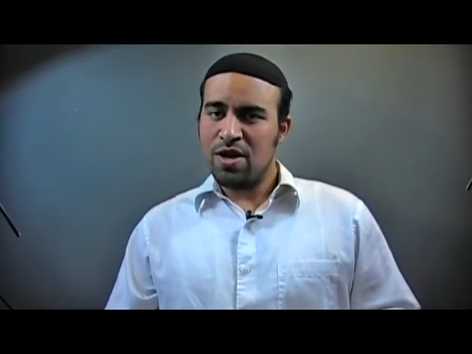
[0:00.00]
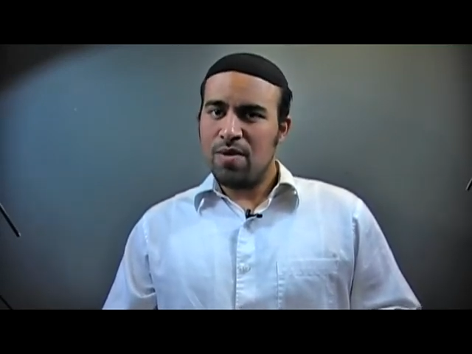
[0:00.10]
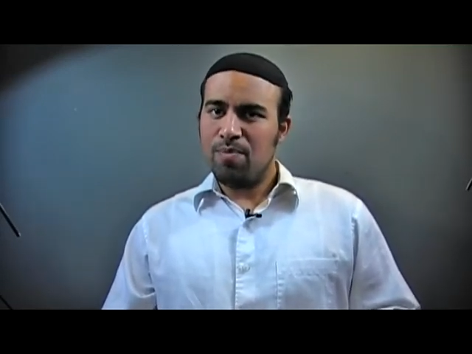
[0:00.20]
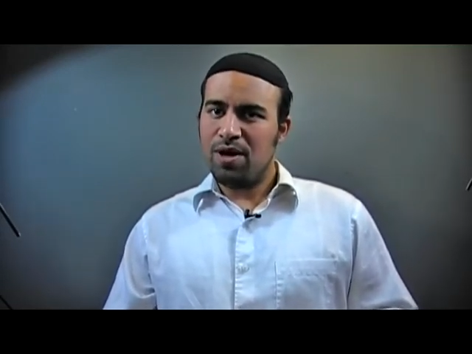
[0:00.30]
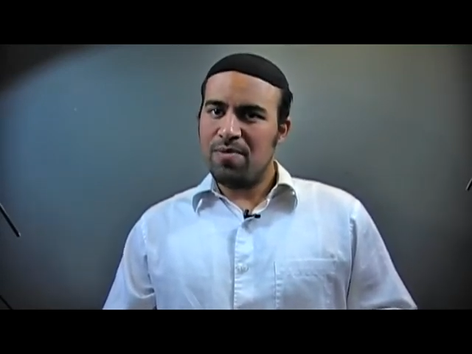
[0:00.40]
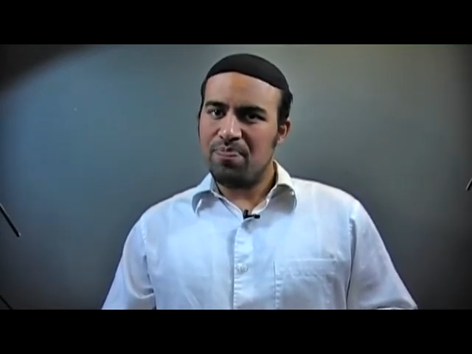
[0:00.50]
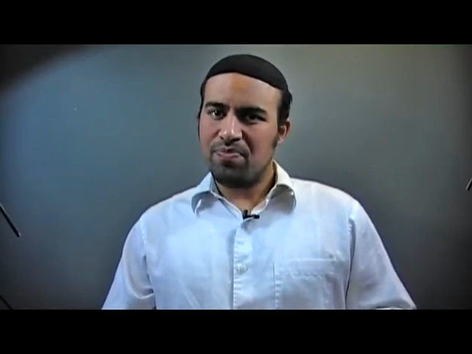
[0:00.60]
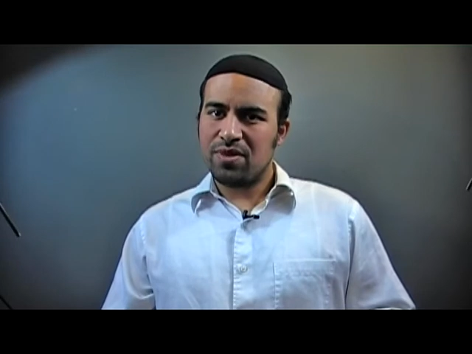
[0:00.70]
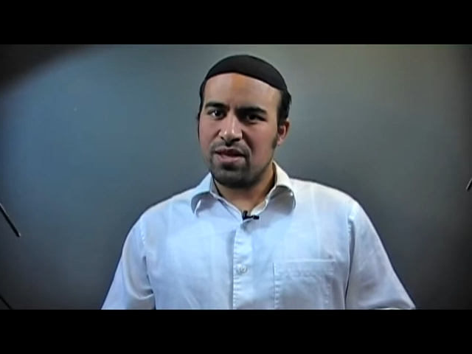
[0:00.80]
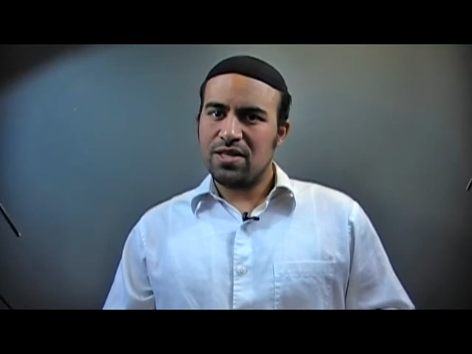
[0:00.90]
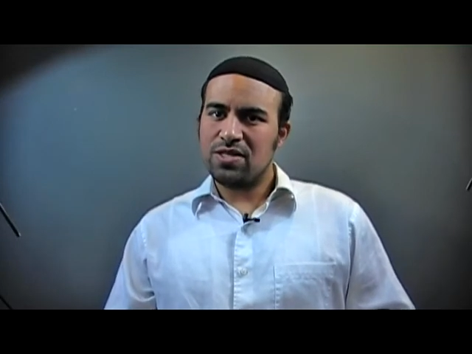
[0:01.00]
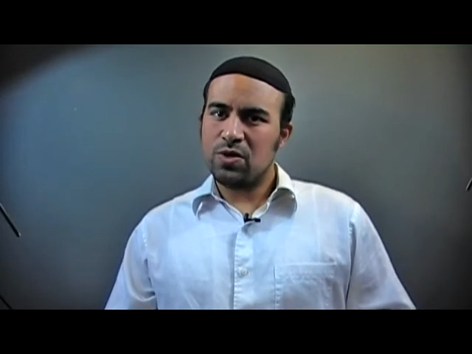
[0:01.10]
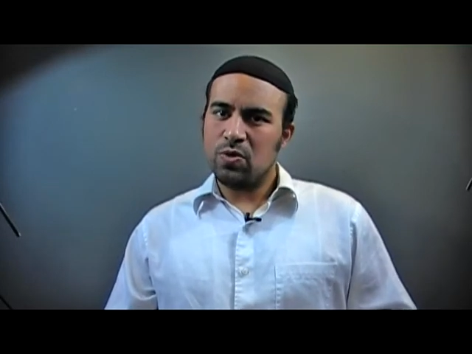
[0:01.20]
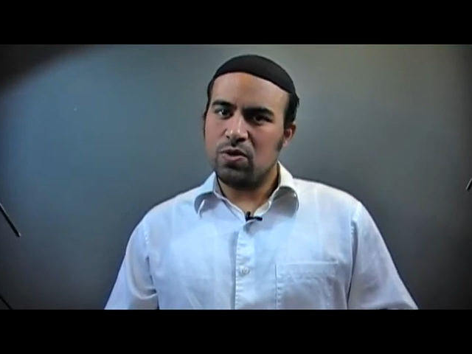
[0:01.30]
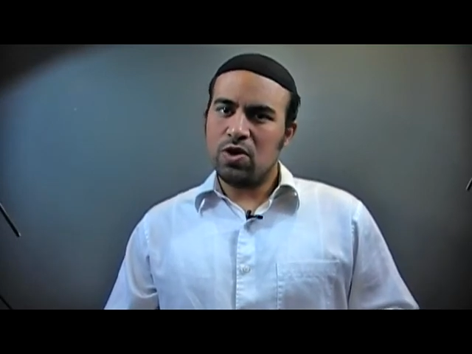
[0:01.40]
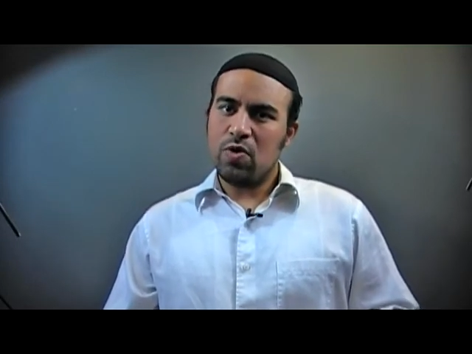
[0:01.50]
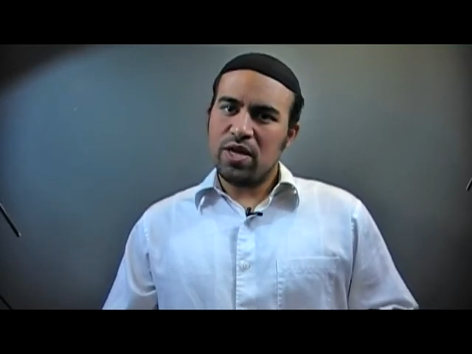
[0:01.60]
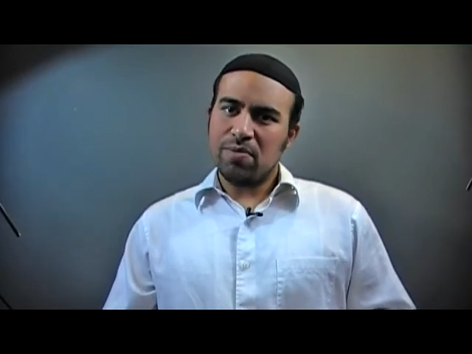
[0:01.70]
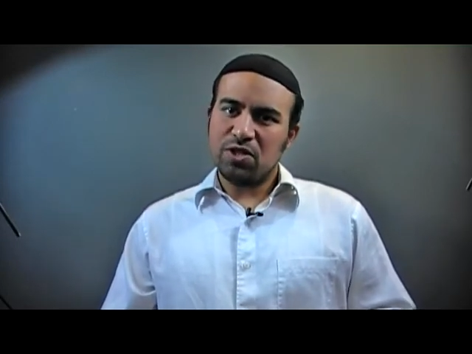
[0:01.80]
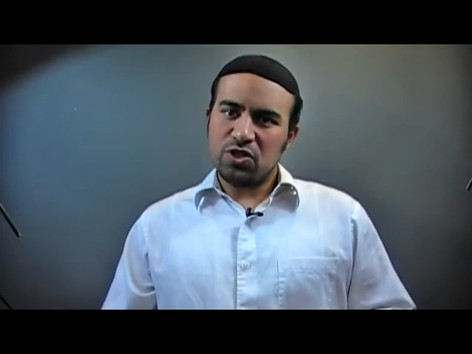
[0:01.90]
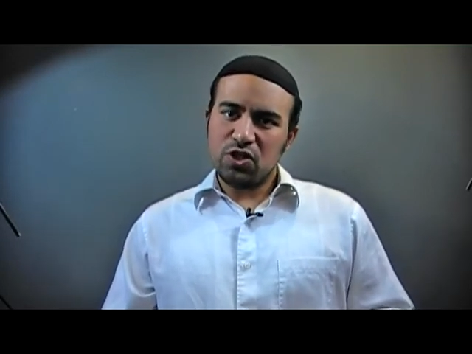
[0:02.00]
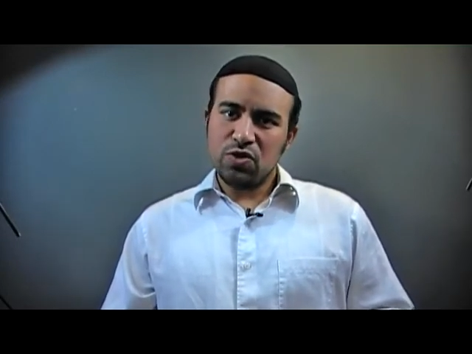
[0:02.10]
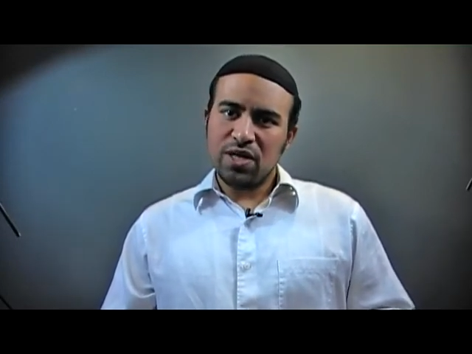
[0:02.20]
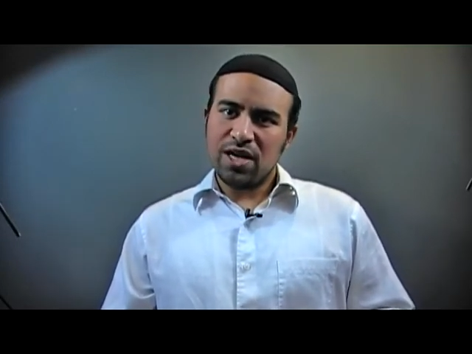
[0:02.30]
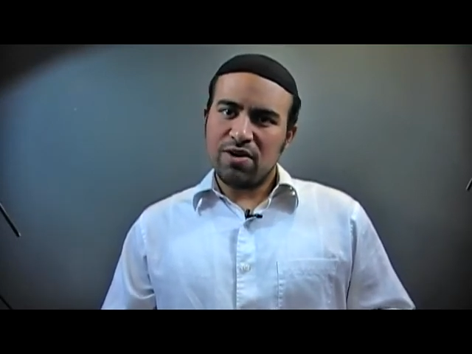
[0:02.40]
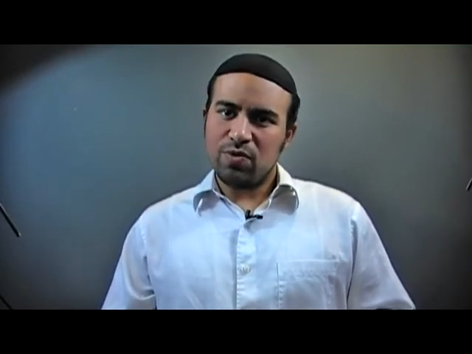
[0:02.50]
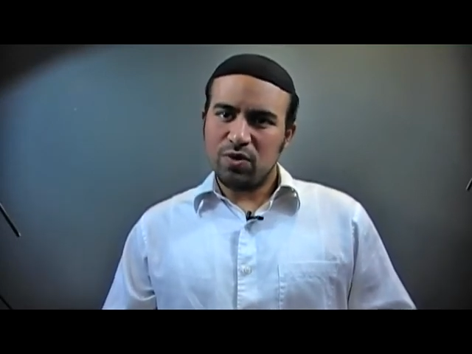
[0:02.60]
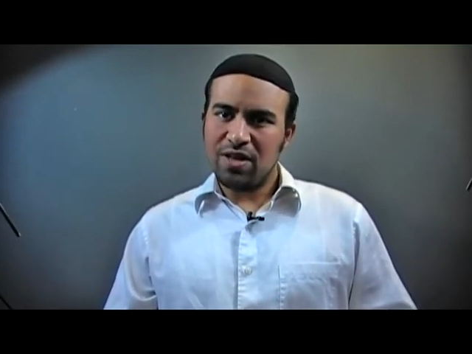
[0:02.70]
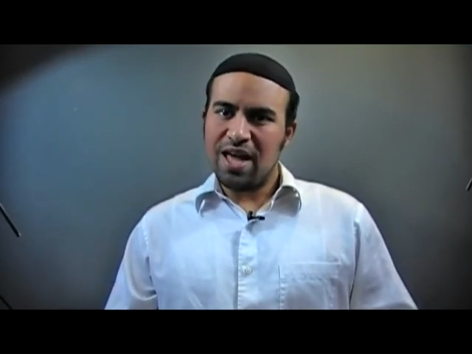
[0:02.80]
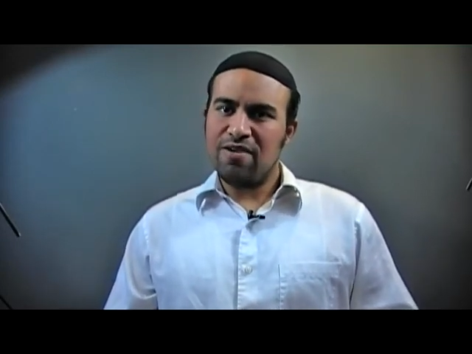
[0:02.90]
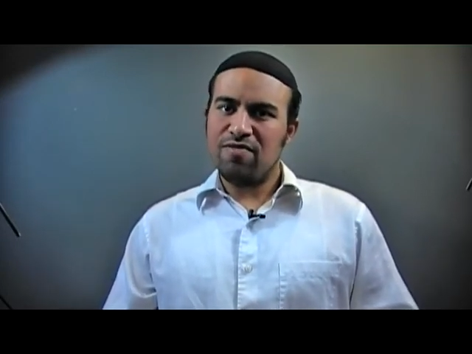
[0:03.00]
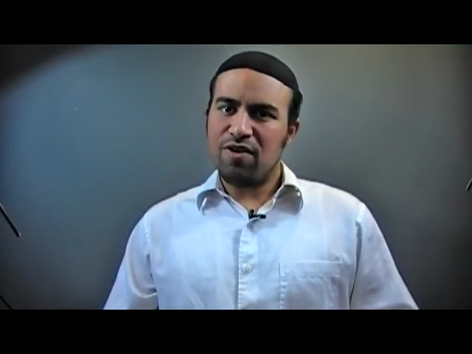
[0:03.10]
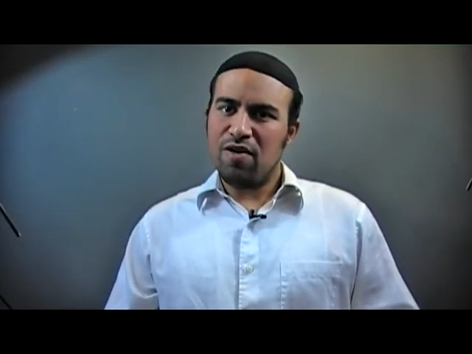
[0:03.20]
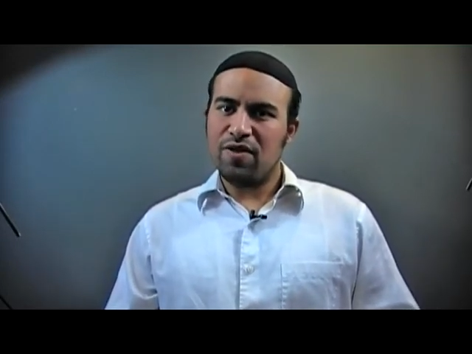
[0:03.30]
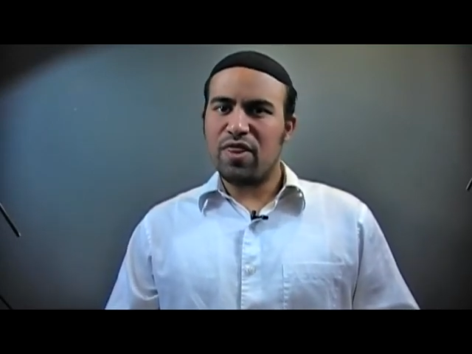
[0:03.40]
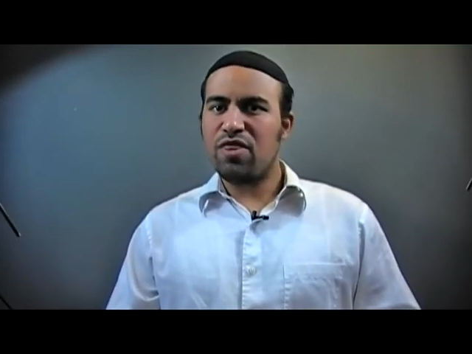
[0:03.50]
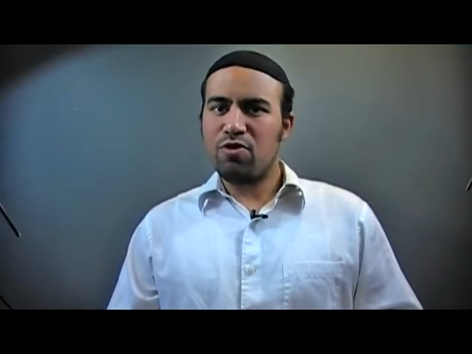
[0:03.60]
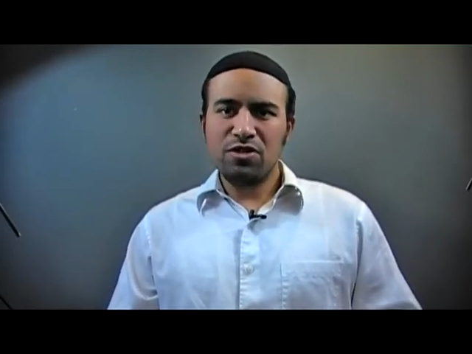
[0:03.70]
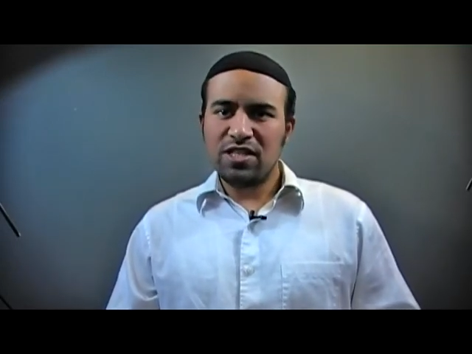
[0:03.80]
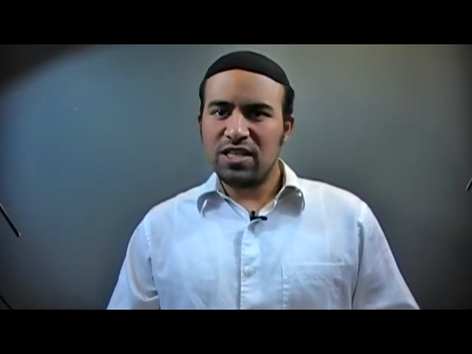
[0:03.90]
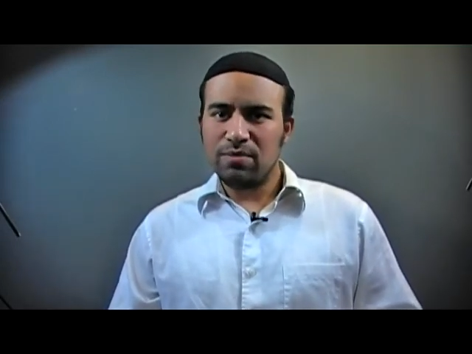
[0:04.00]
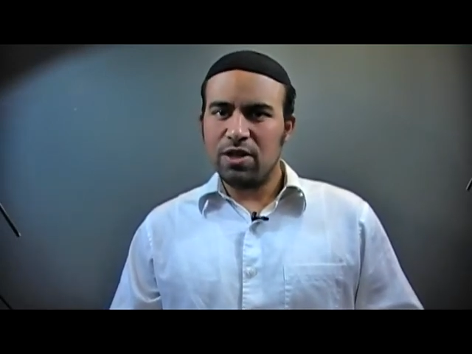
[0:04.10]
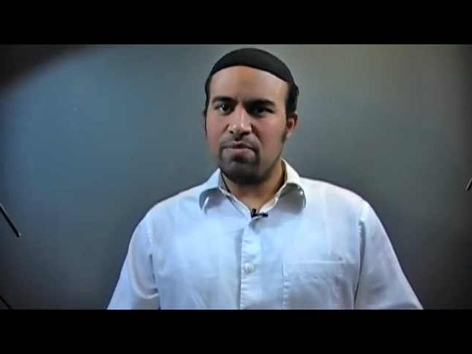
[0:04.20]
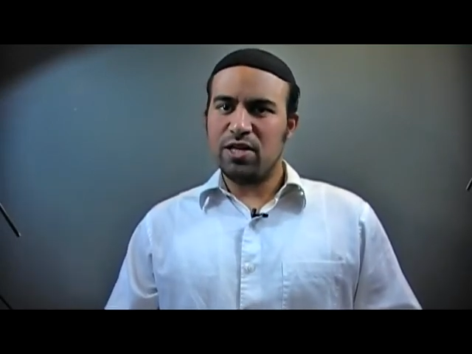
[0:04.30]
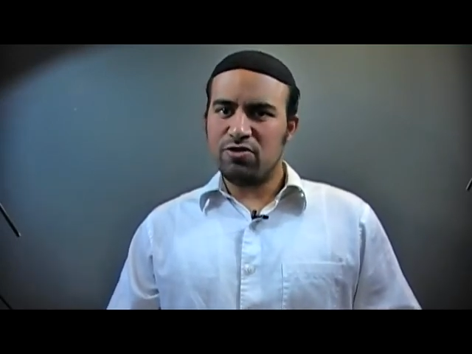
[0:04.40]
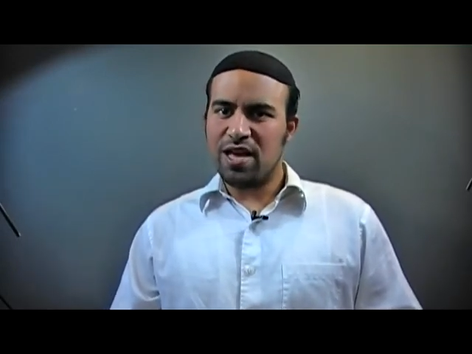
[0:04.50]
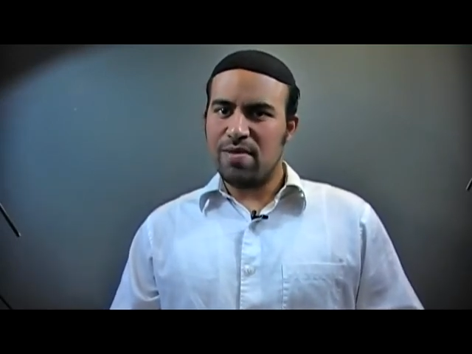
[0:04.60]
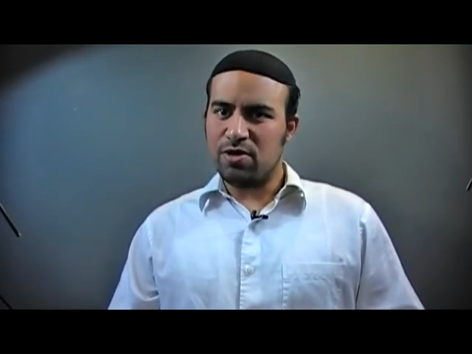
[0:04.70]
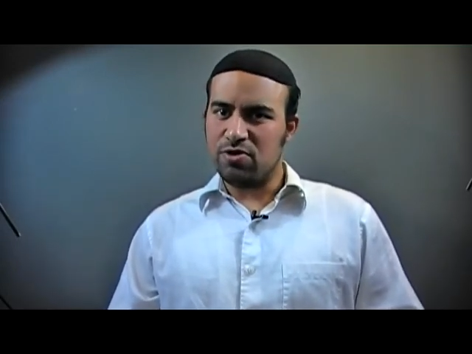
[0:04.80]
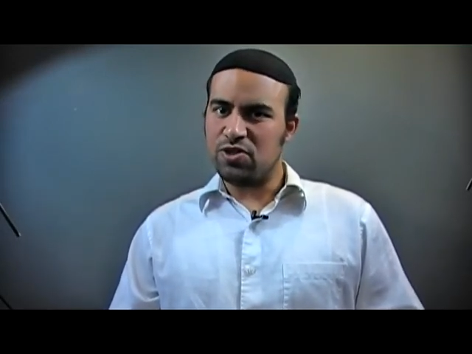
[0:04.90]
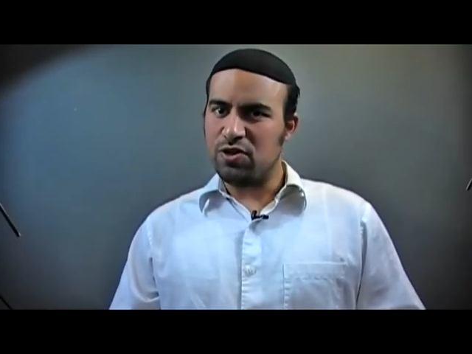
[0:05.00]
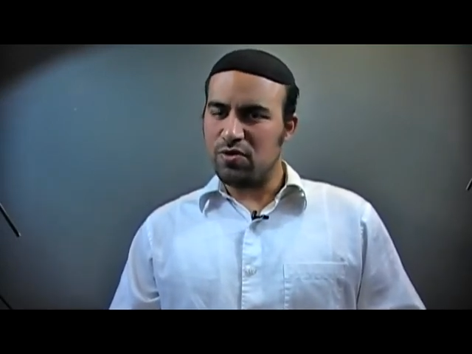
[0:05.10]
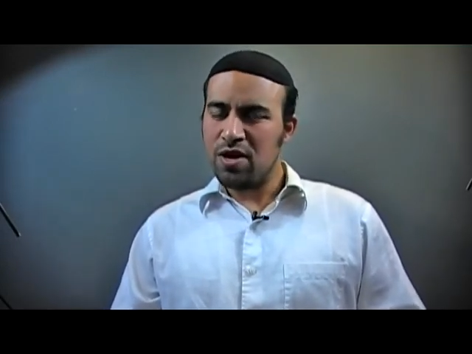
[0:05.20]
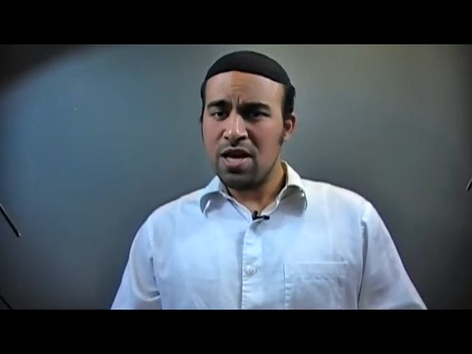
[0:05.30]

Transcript: but so going up to 2-carat will not involve a 13-millimeter diameter stone.